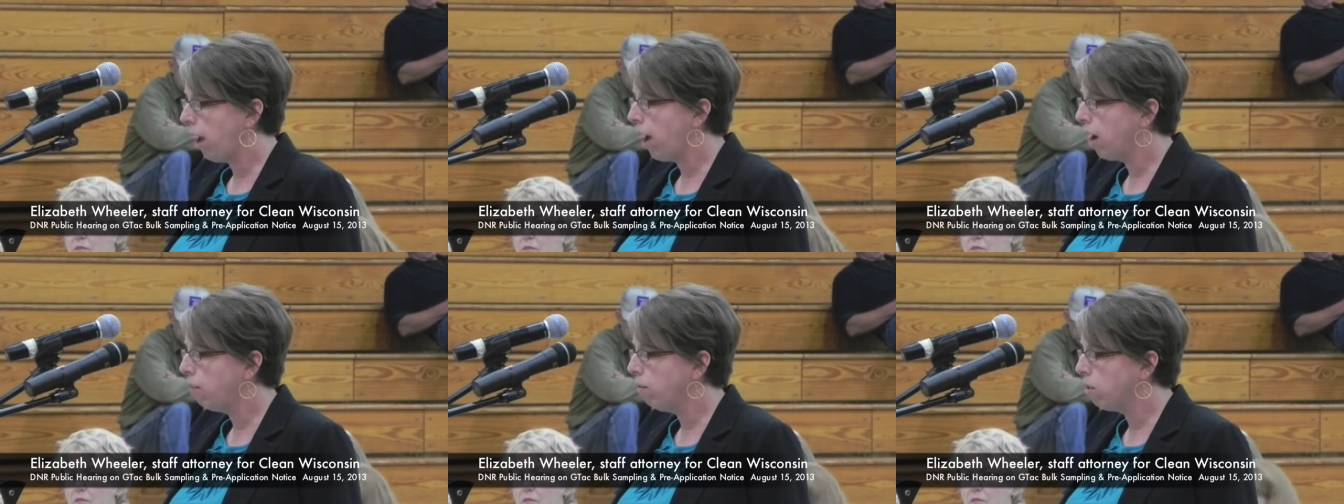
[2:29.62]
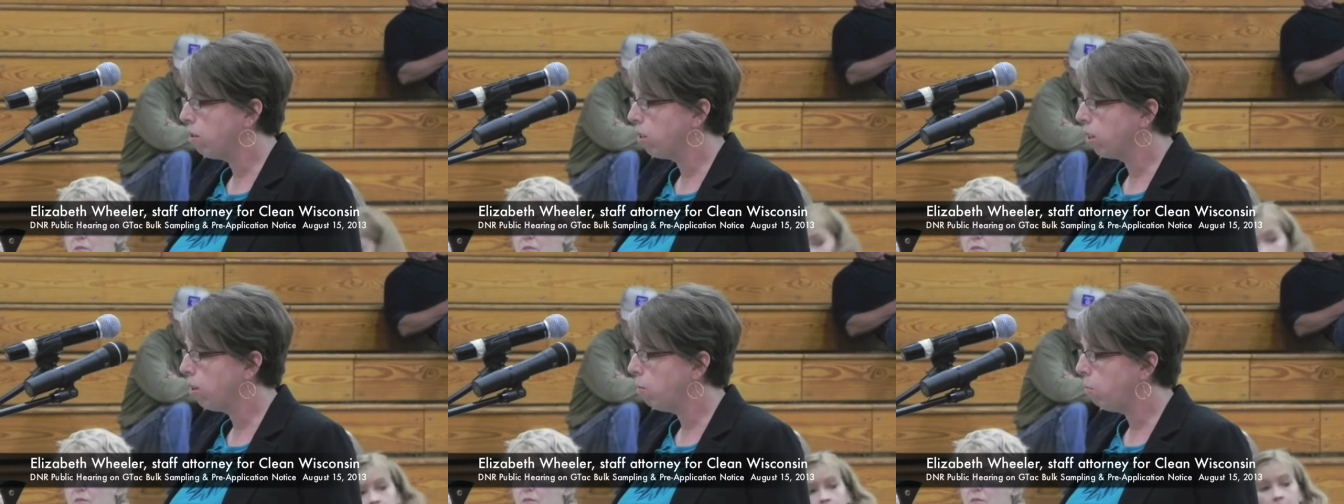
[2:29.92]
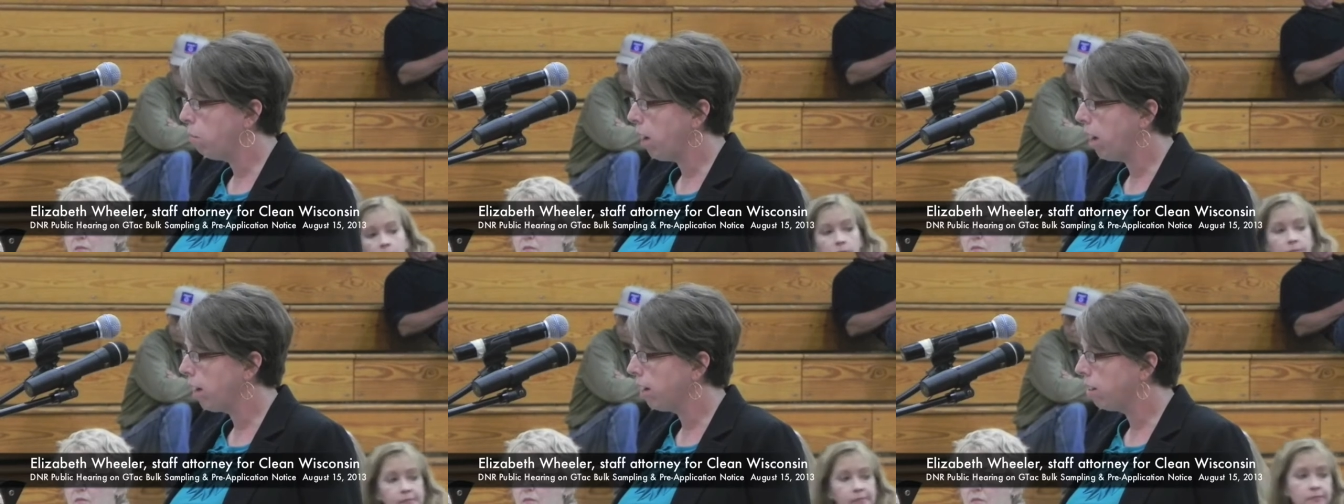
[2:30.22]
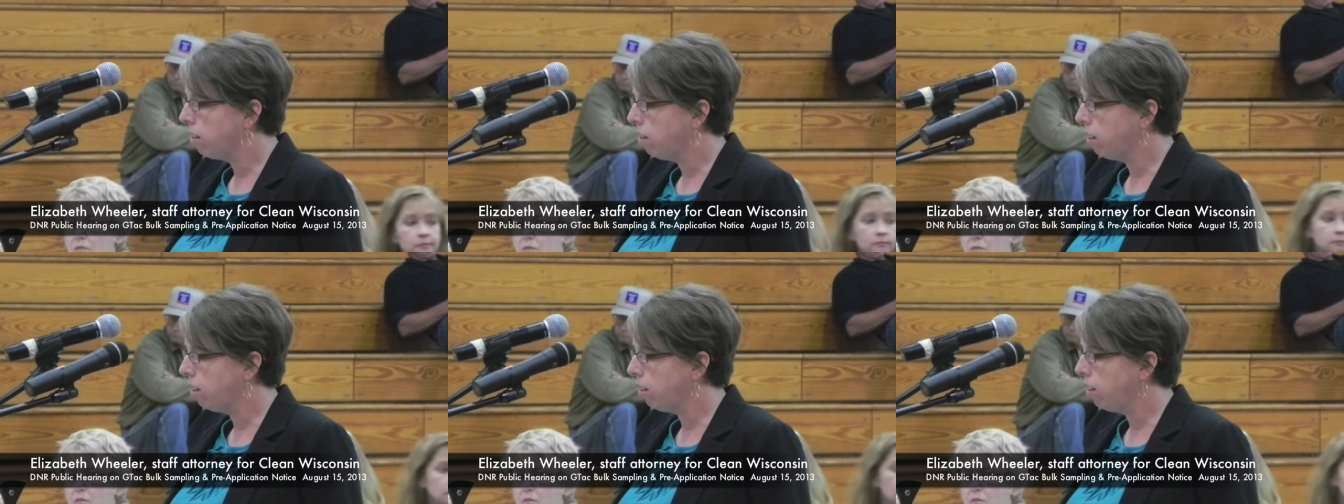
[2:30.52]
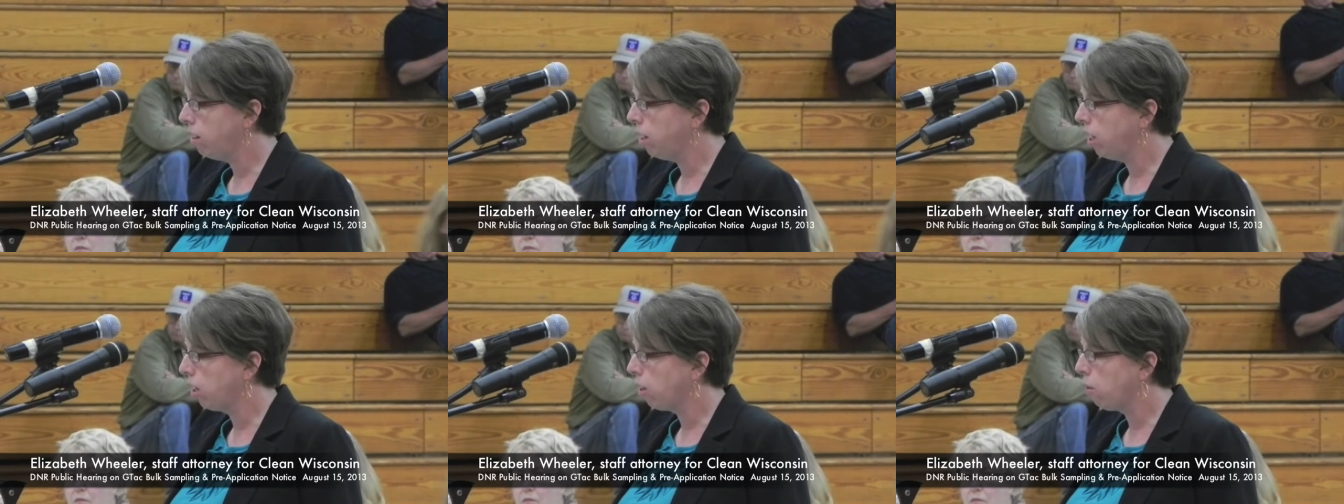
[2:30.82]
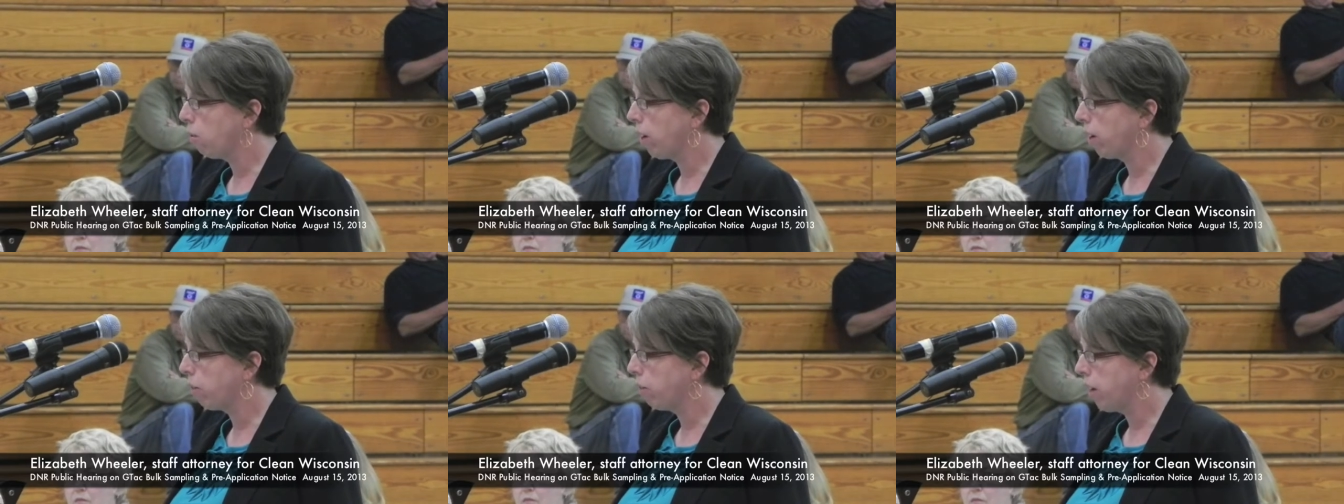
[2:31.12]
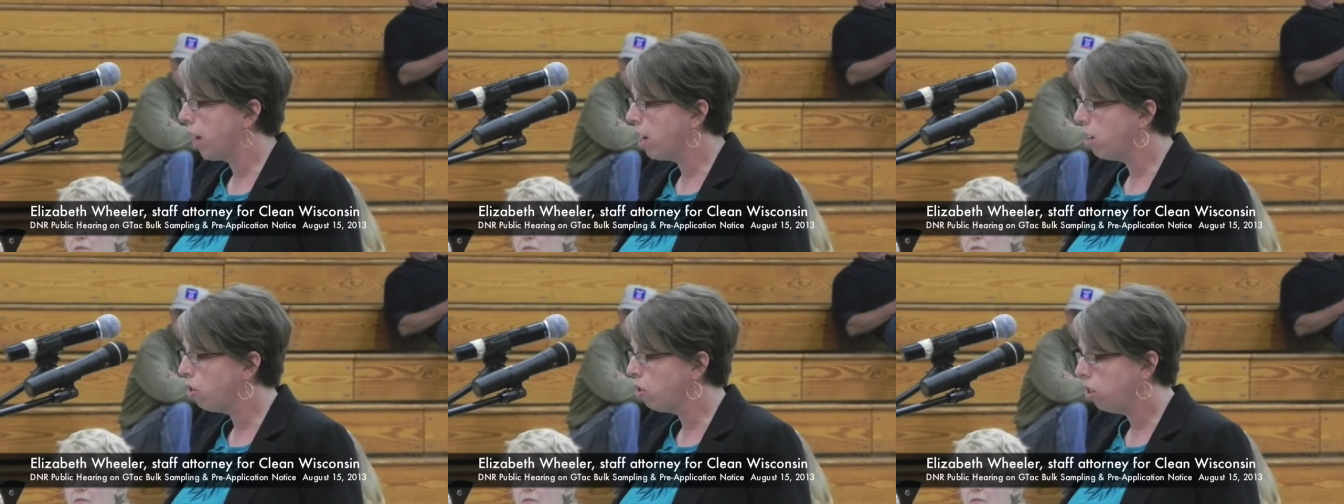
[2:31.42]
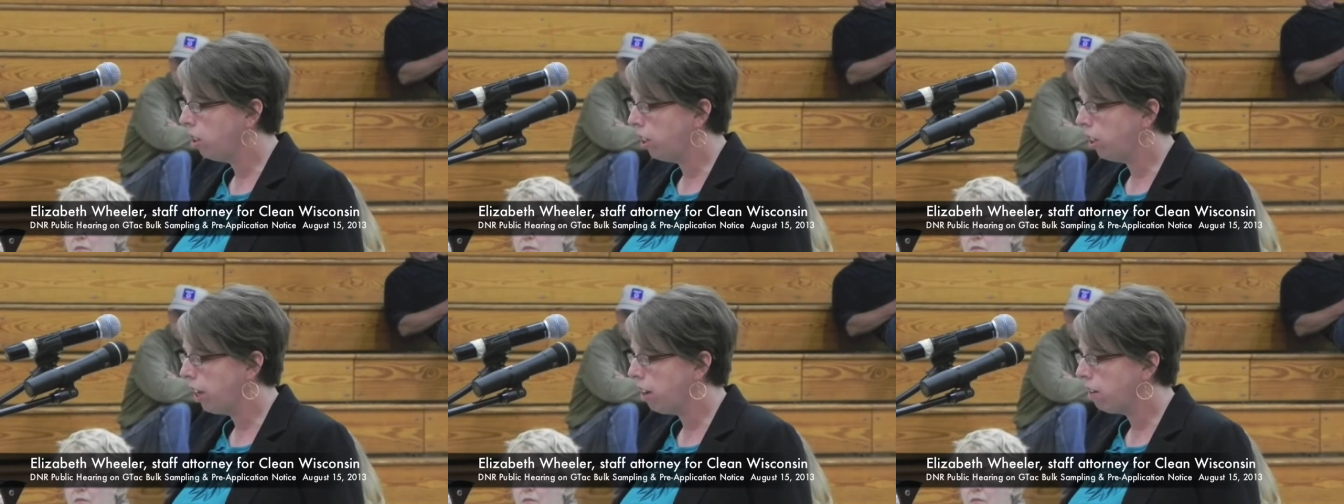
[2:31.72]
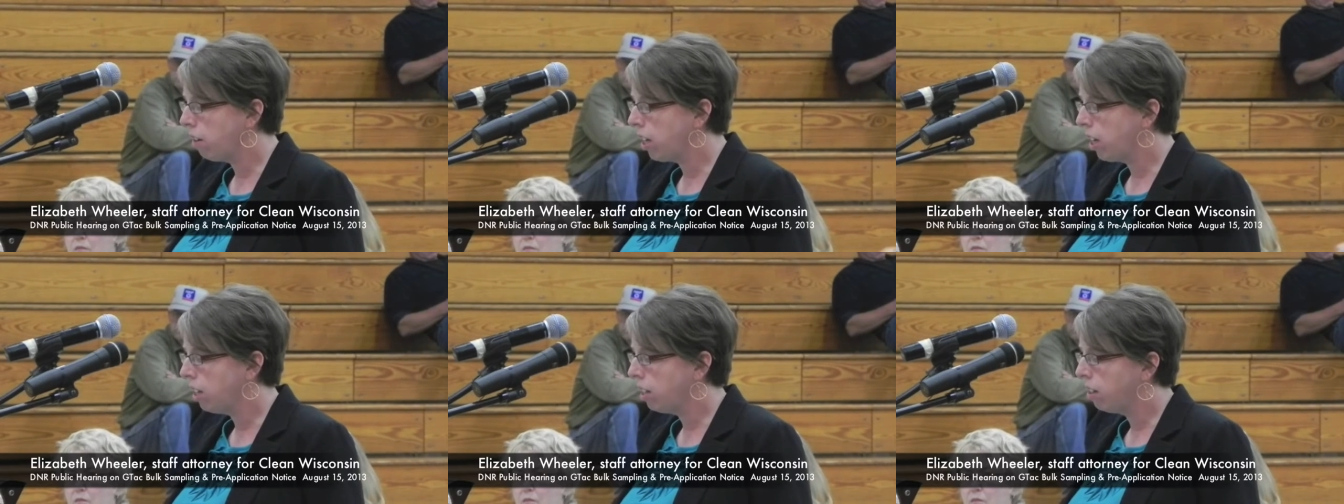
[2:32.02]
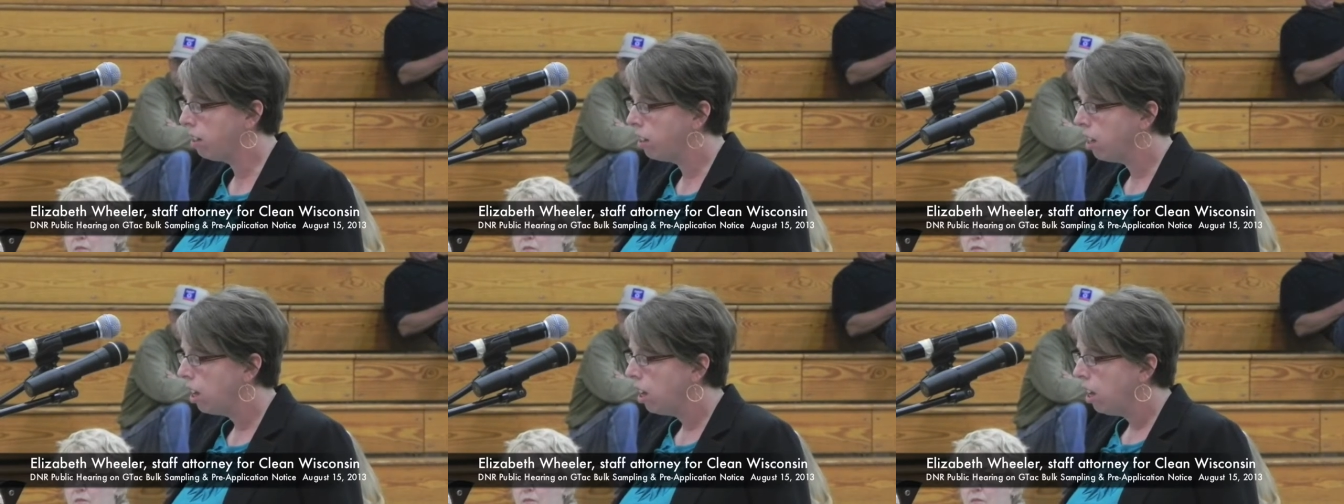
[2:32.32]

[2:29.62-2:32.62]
adverse impacts to the scenic or recreational areas,